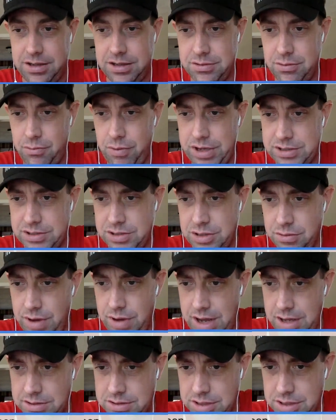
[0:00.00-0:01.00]
It weighs
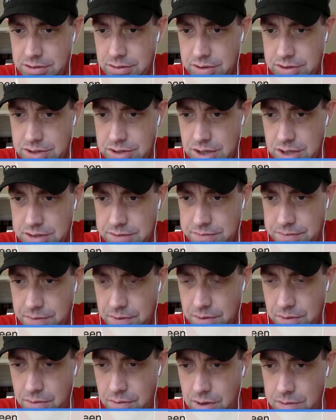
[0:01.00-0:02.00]
2 ounces. You are charged
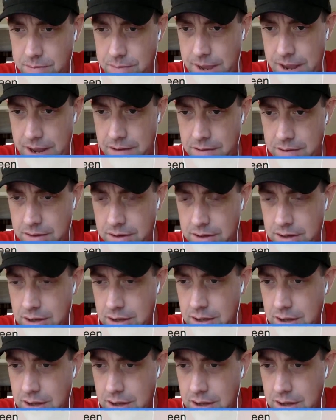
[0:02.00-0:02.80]
for 1 pound.